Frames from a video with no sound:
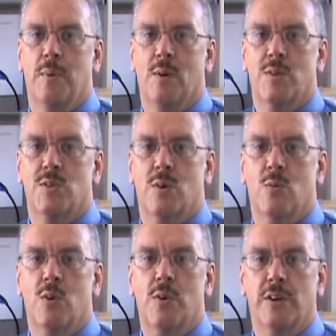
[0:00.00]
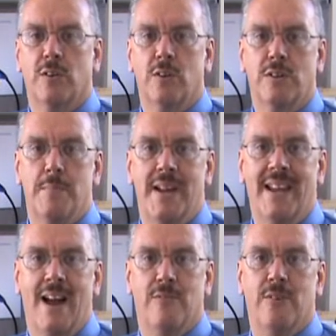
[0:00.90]
but also we're going to look to
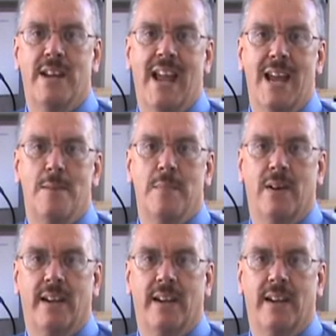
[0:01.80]
make every game